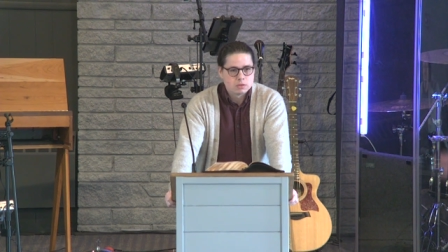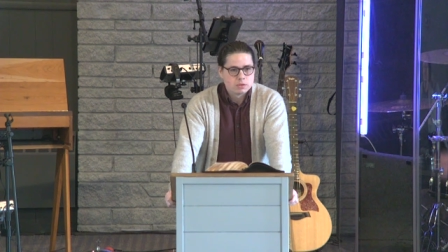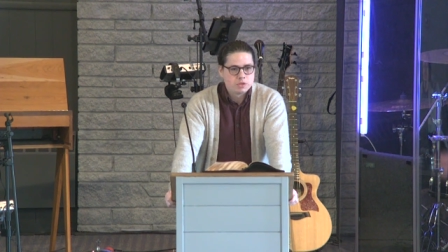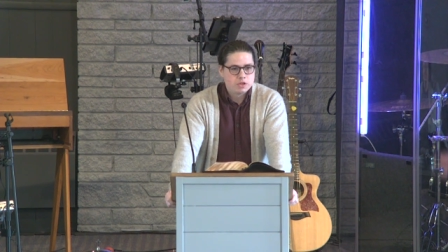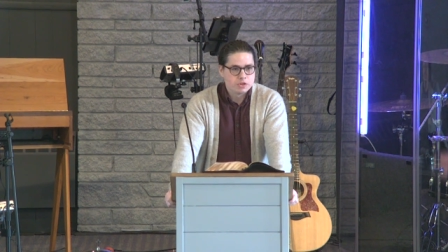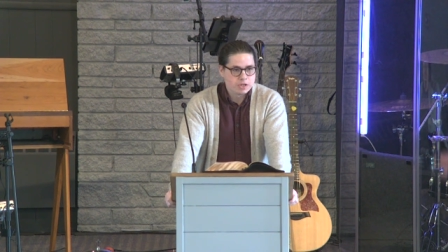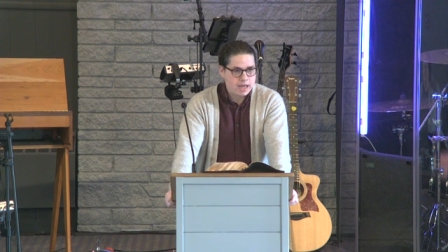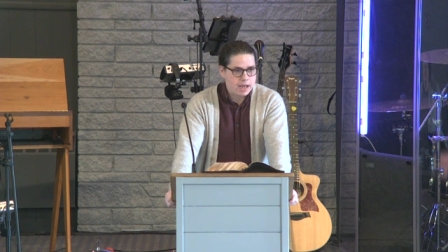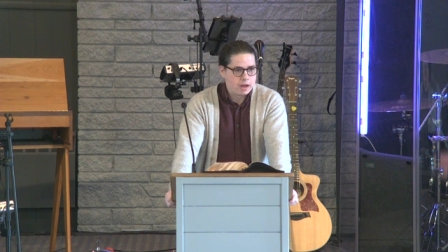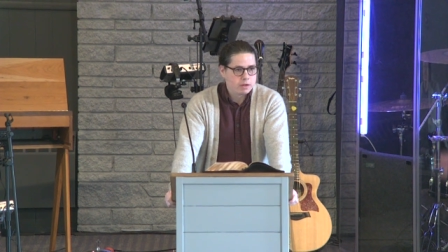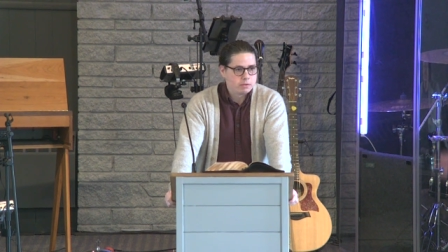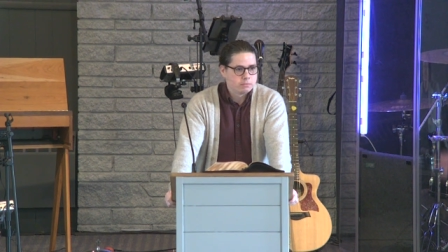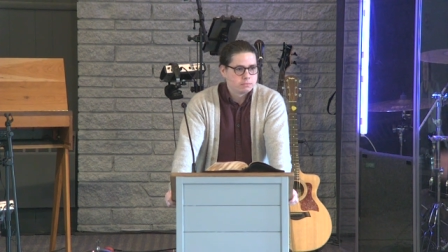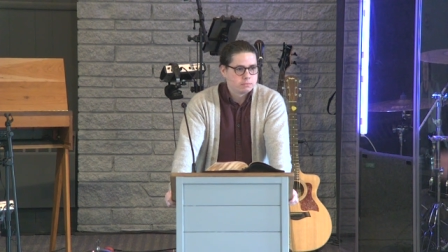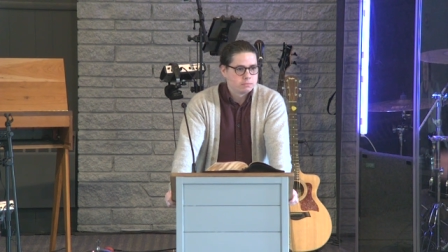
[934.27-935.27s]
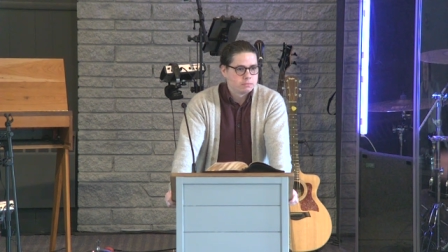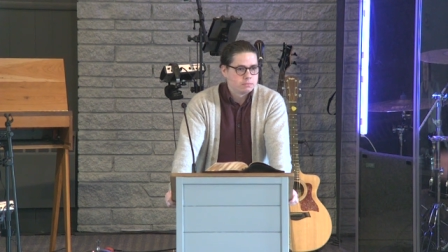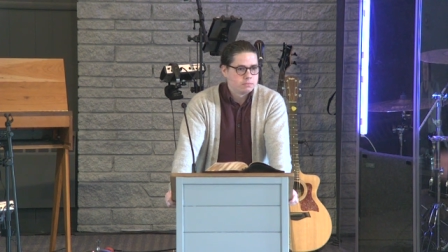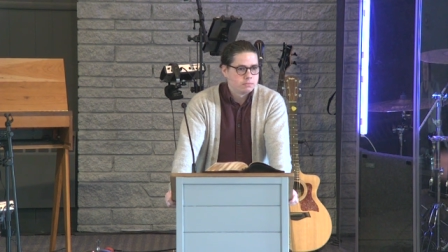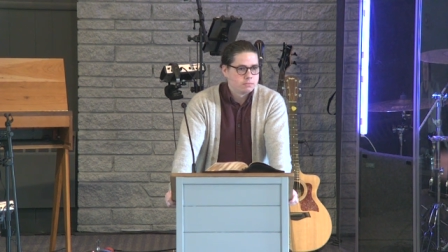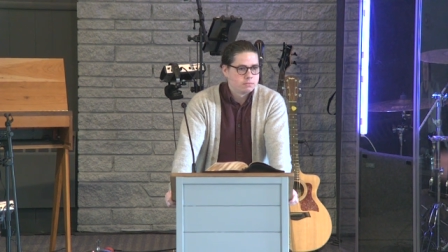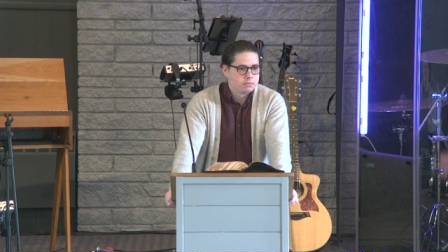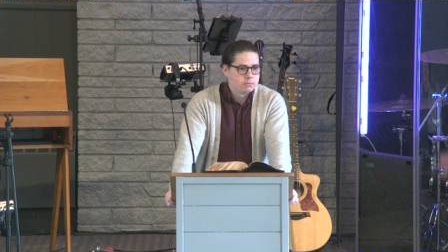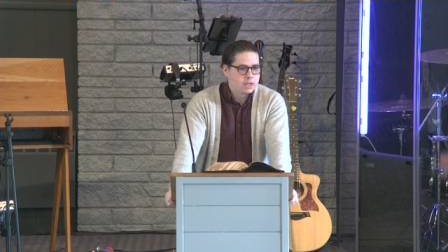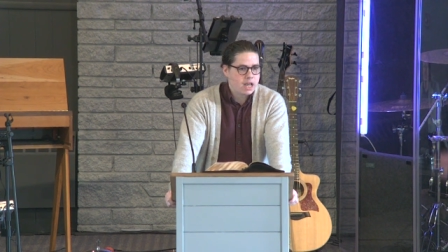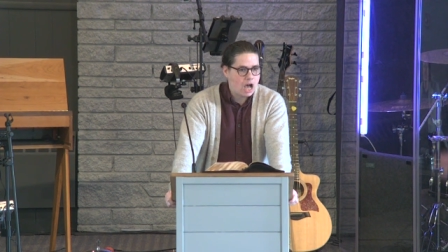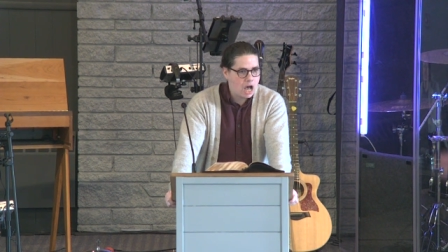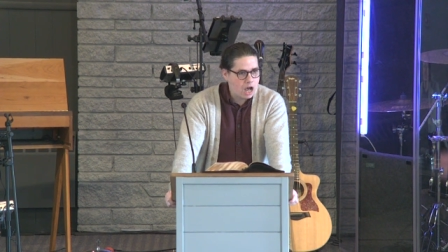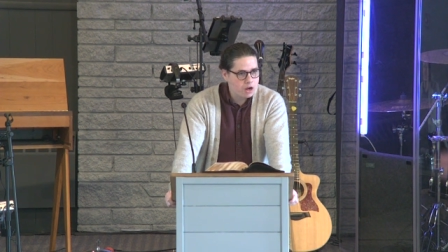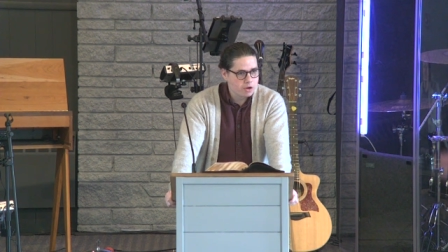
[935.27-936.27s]
their dad. They
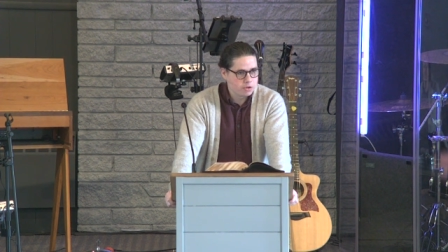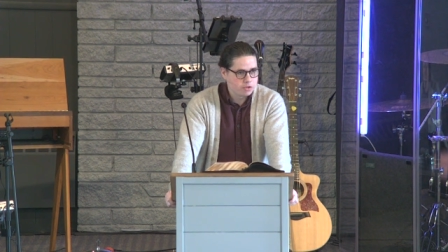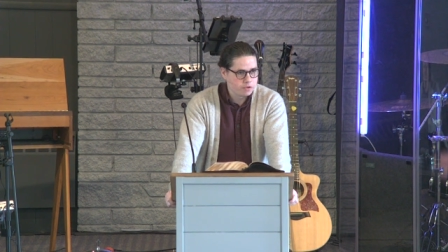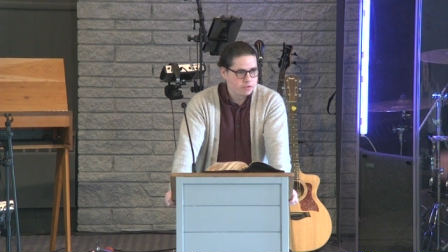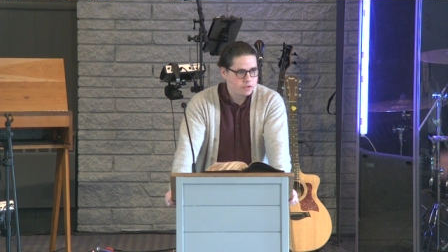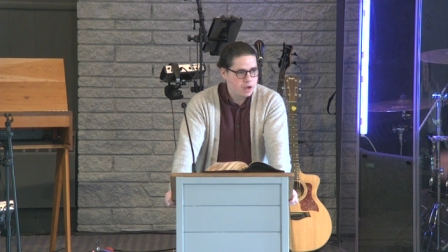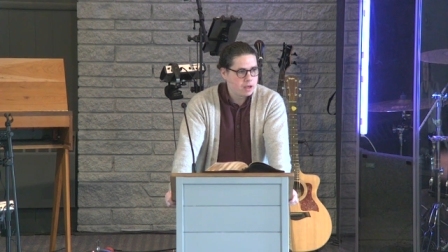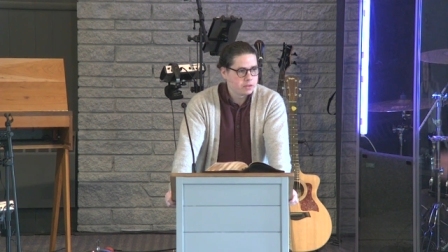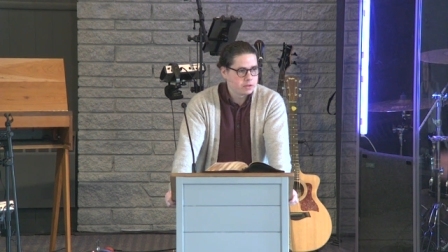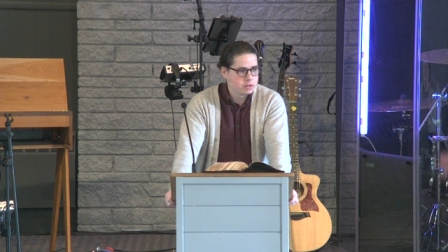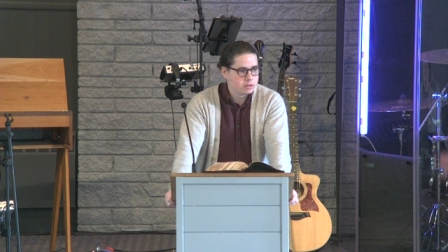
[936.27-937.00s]
honored their father.